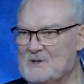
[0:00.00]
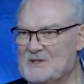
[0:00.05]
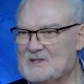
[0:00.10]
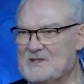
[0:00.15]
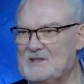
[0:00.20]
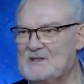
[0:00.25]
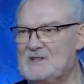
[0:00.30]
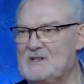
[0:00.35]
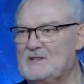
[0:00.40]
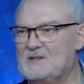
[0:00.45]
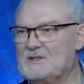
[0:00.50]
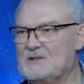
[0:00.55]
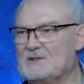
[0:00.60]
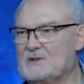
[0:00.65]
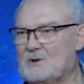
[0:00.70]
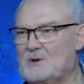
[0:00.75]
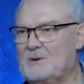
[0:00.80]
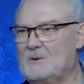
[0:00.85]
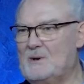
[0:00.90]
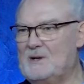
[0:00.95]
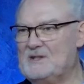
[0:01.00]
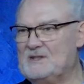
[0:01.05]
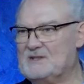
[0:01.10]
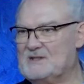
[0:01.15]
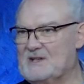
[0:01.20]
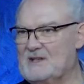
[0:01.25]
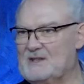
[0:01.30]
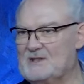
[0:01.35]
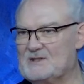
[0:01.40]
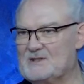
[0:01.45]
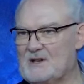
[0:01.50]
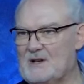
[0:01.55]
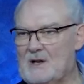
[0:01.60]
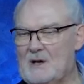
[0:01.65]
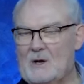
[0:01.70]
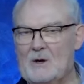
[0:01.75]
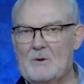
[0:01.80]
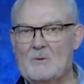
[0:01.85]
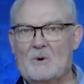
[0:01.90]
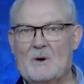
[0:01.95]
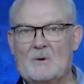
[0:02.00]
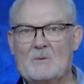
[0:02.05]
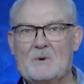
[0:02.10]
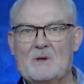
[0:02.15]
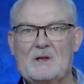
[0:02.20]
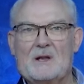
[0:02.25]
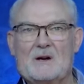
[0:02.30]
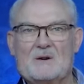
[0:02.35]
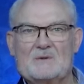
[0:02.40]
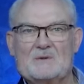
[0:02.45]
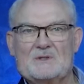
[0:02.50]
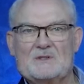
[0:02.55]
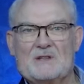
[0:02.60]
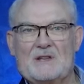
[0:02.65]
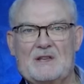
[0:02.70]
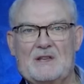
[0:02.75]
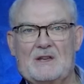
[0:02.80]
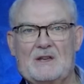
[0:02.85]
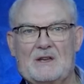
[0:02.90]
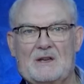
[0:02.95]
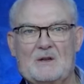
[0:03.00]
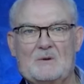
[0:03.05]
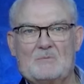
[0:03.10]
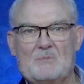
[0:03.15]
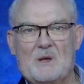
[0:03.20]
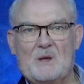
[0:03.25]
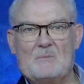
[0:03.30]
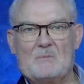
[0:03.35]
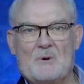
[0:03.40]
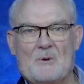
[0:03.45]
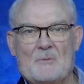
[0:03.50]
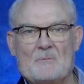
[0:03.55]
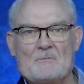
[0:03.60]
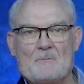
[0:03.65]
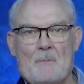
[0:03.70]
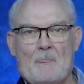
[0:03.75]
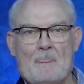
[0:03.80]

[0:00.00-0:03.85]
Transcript: You see, Jesus always sees what we don't see in people.